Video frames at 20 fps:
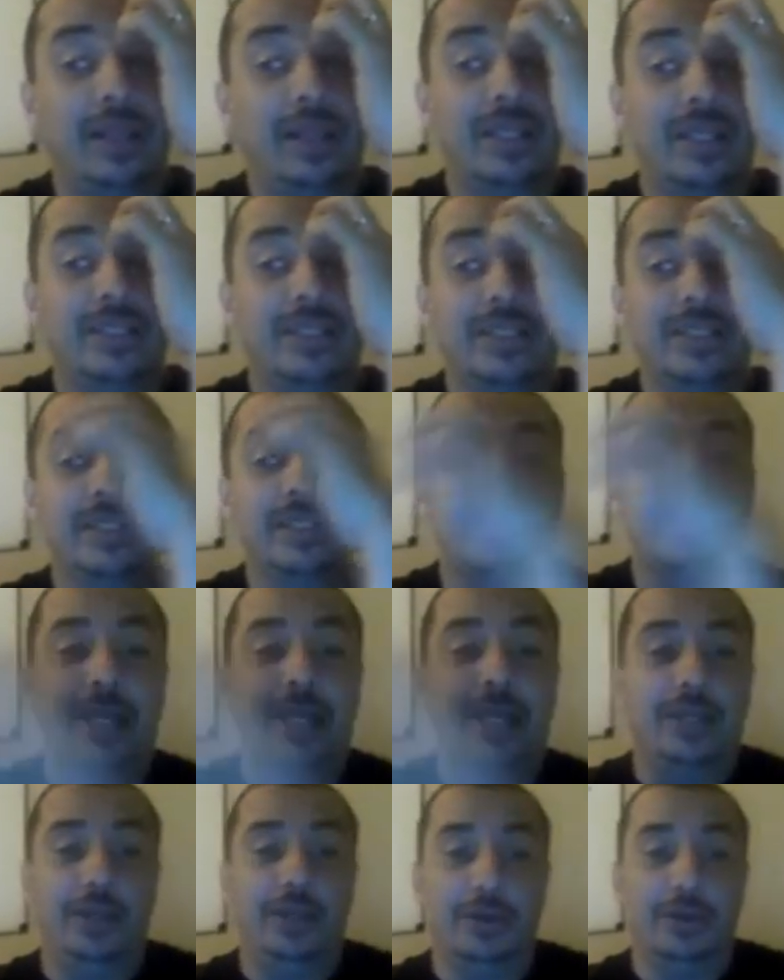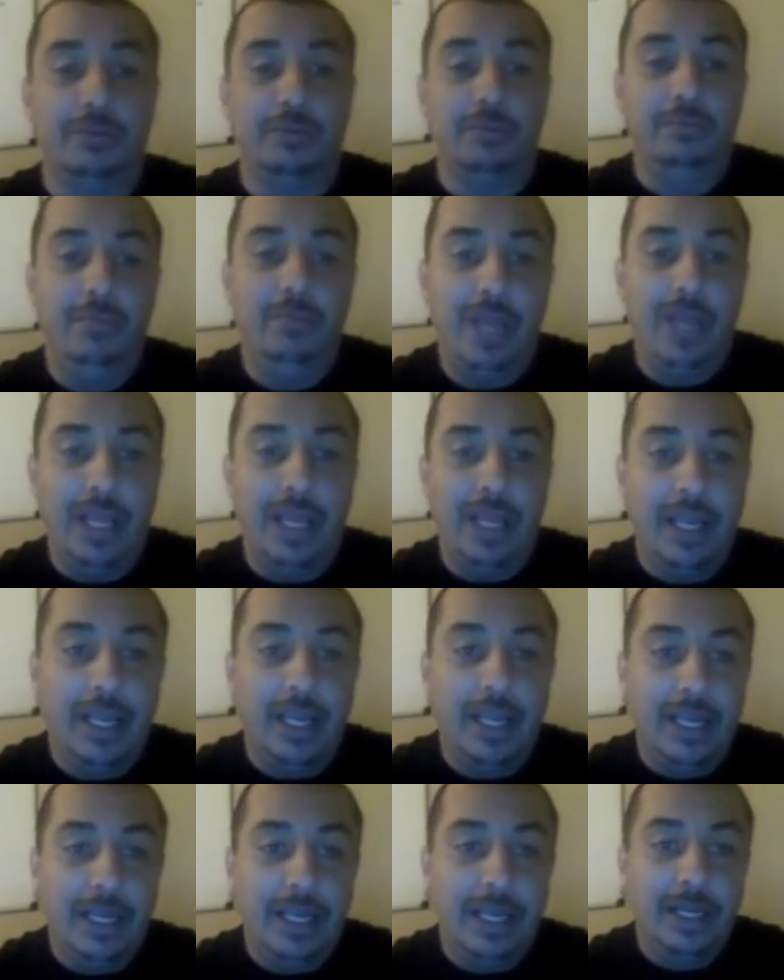this is like your
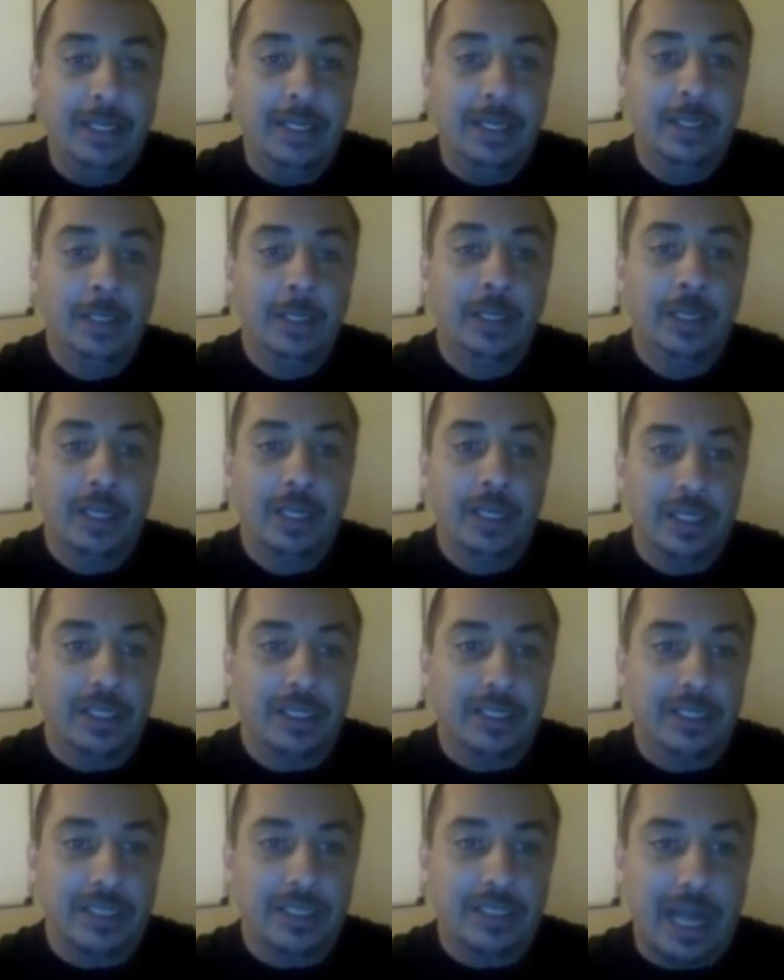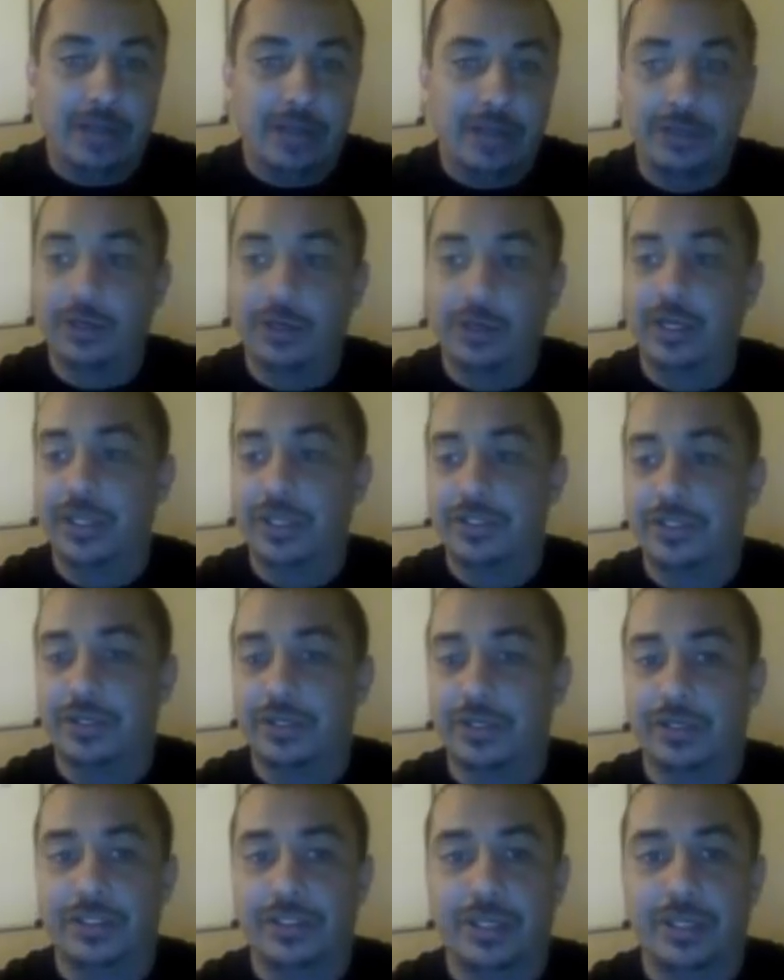main. This is how you're going to get
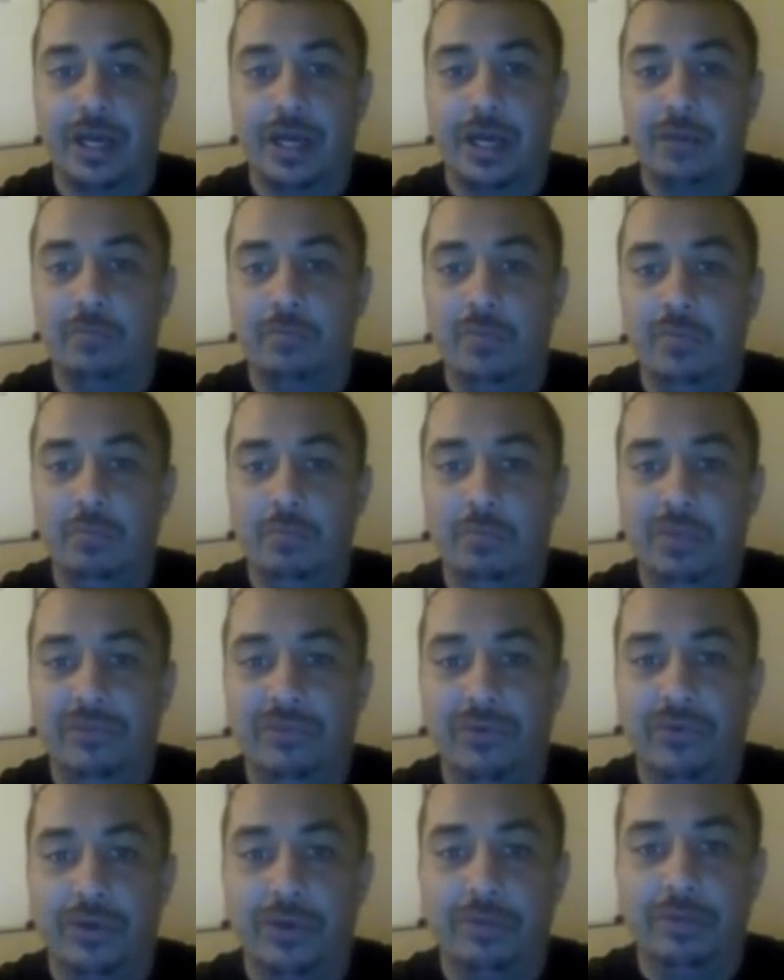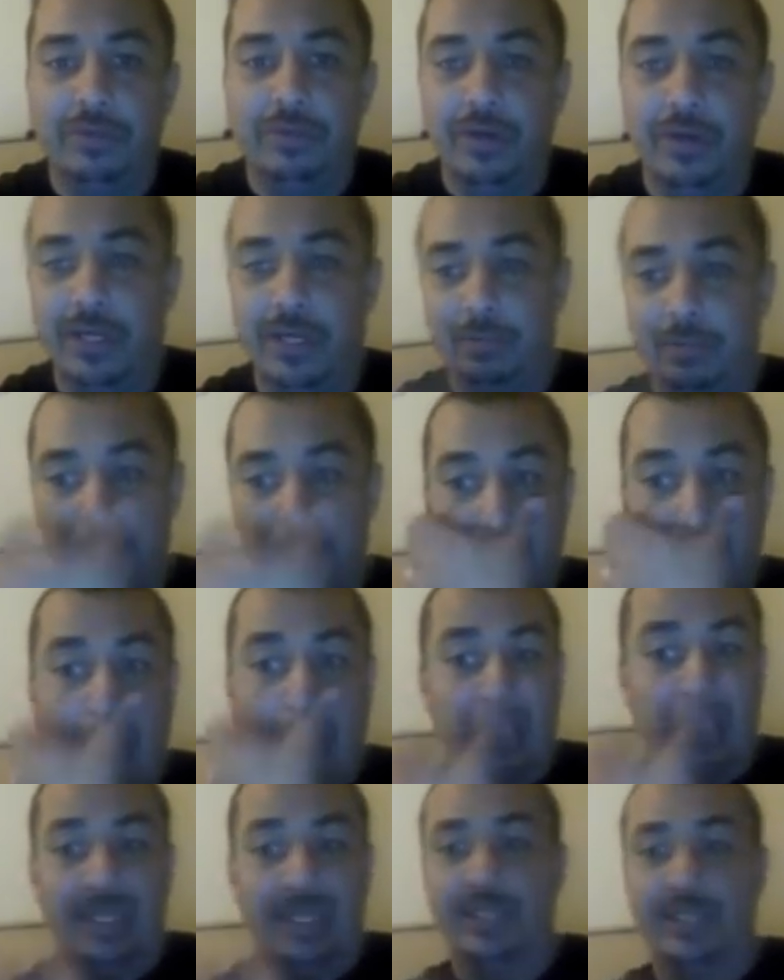searched. Before you put in
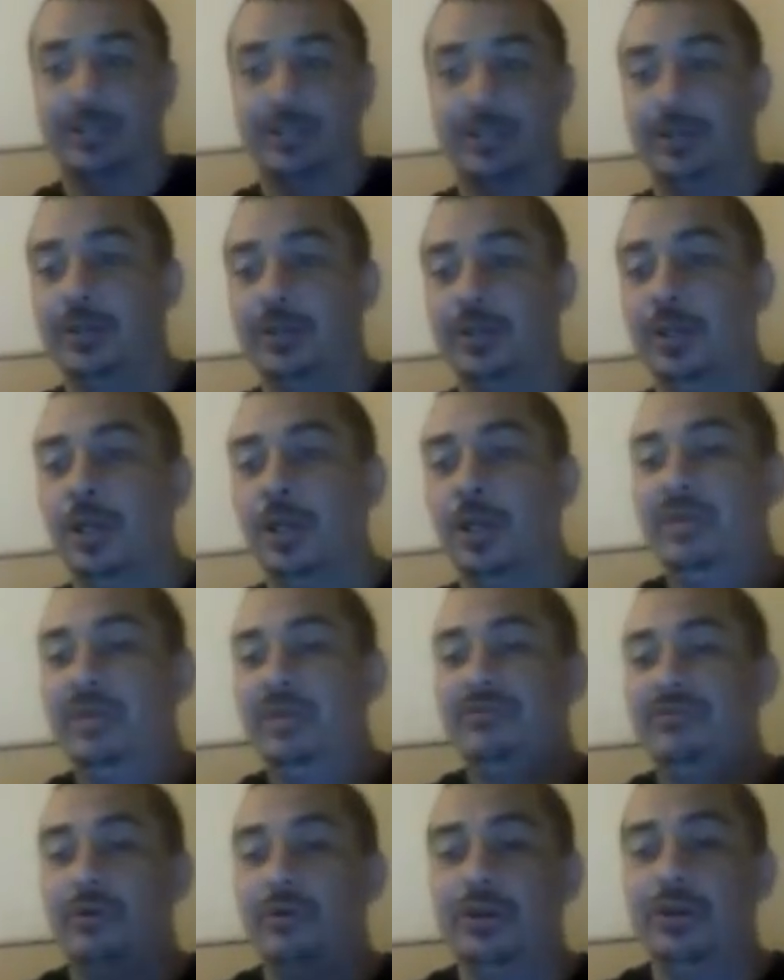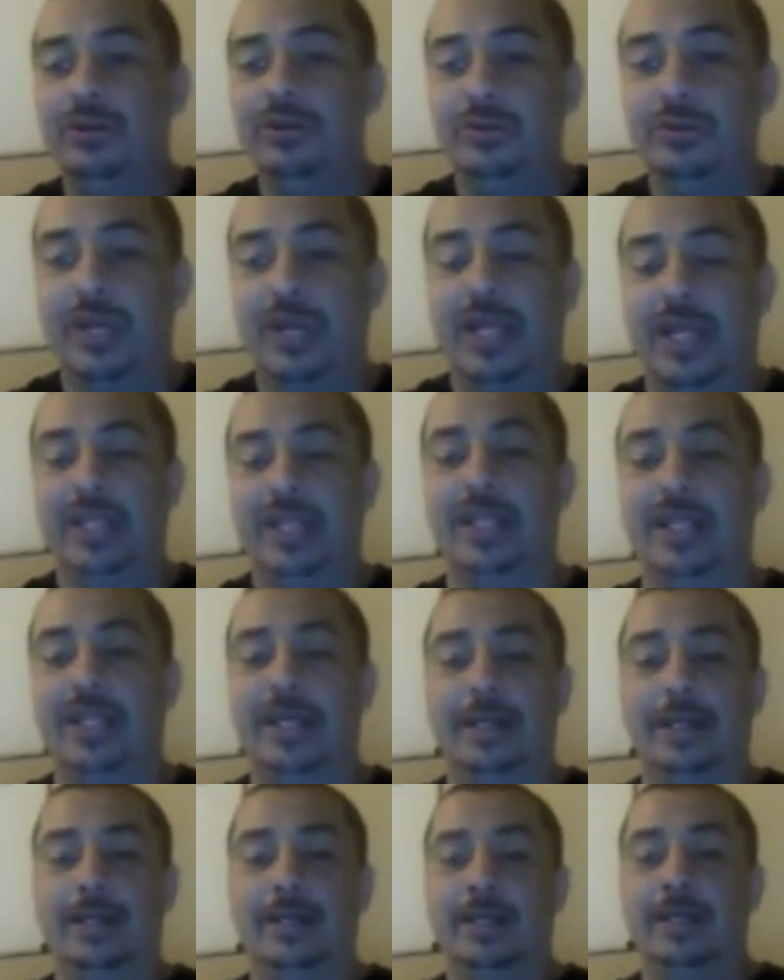backlinks or before you do
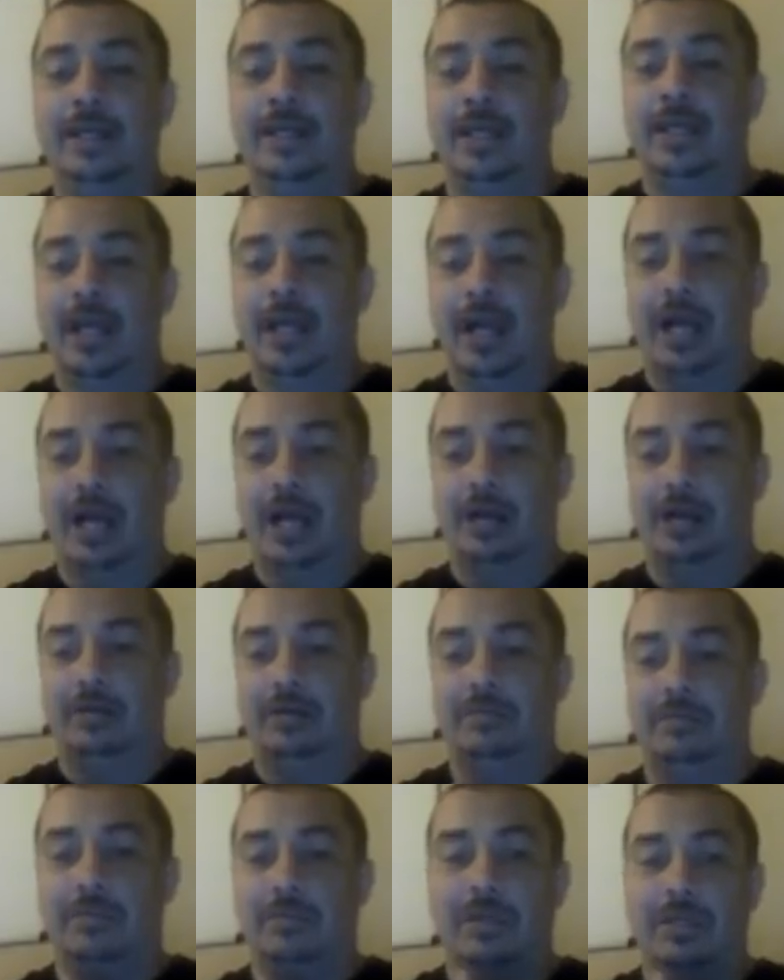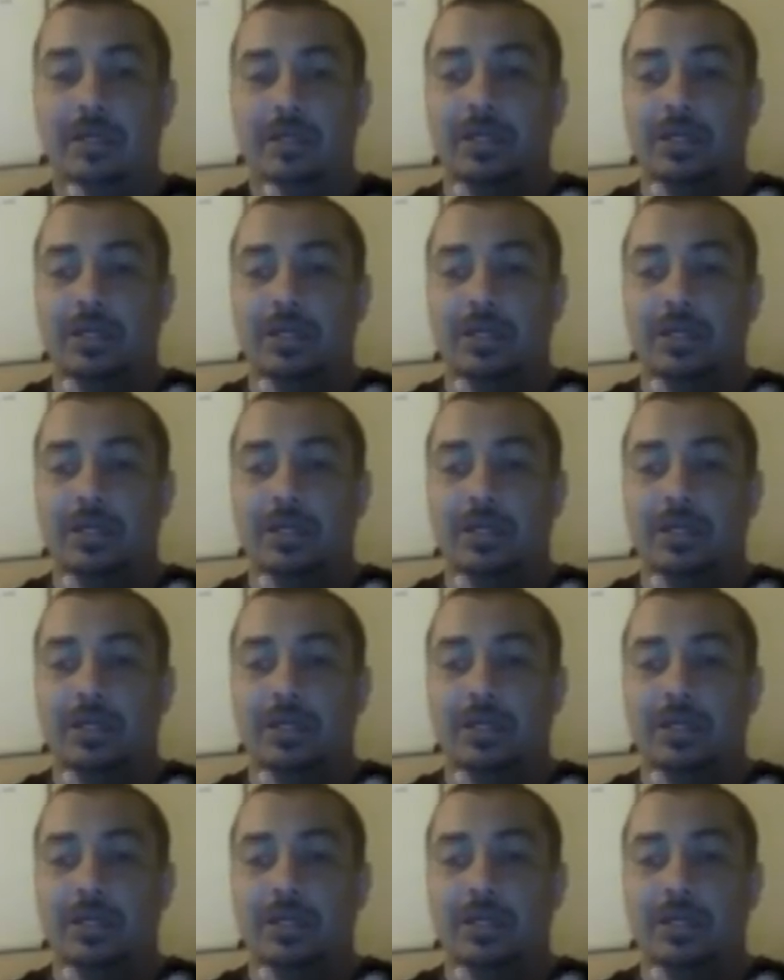anything, um,